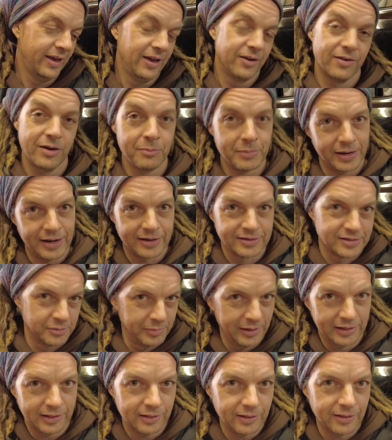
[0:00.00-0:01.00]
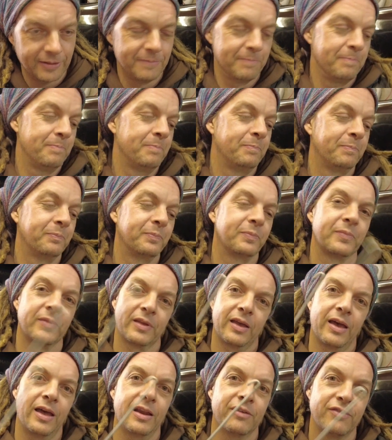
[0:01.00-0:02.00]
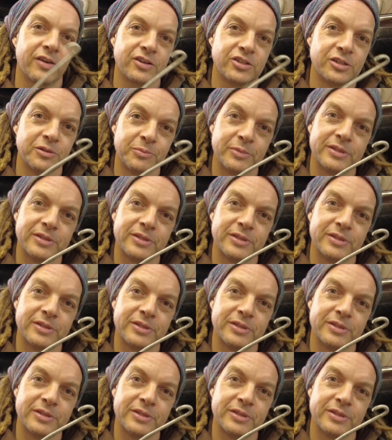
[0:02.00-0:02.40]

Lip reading: Ran back down to the Beetle, and I fashioned